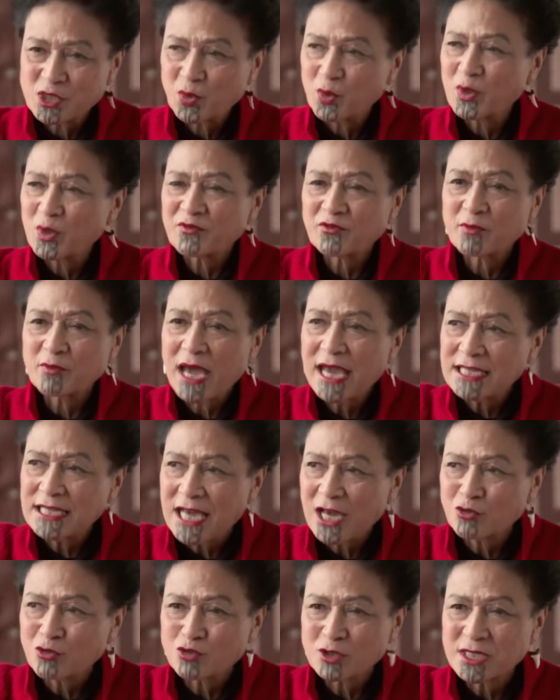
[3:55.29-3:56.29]
So we went from
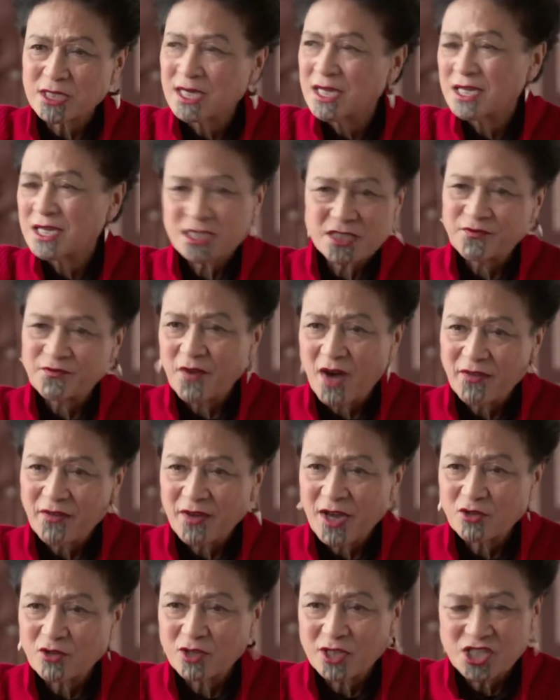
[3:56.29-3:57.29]
800 to
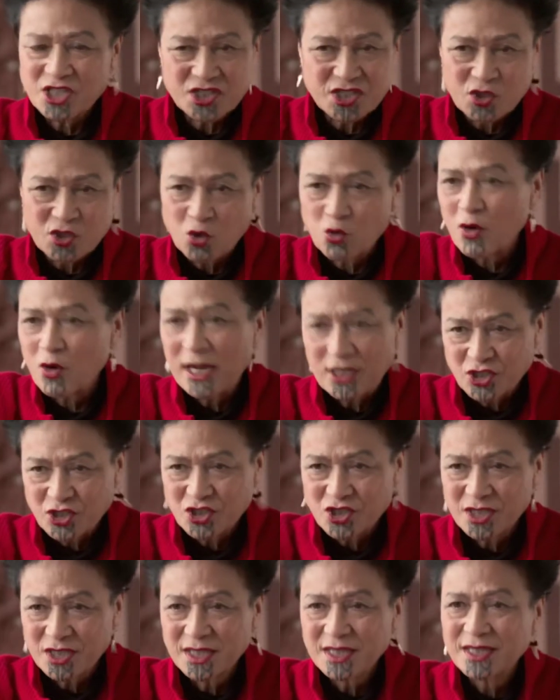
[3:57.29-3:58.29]
500, just
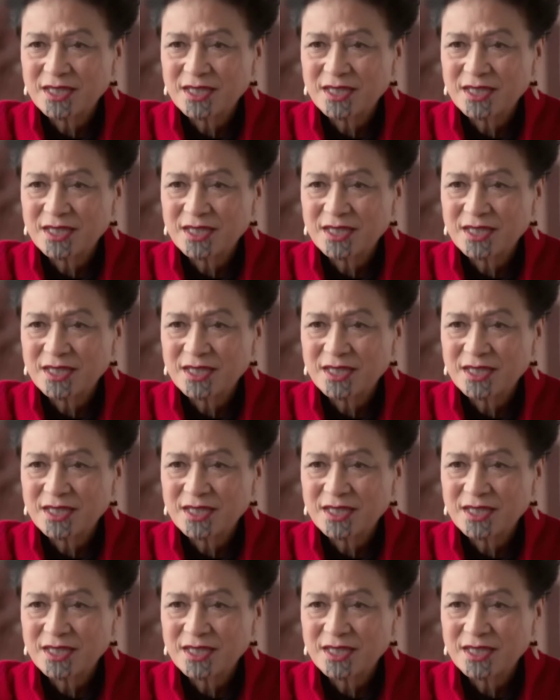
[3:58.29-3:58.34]
crashed.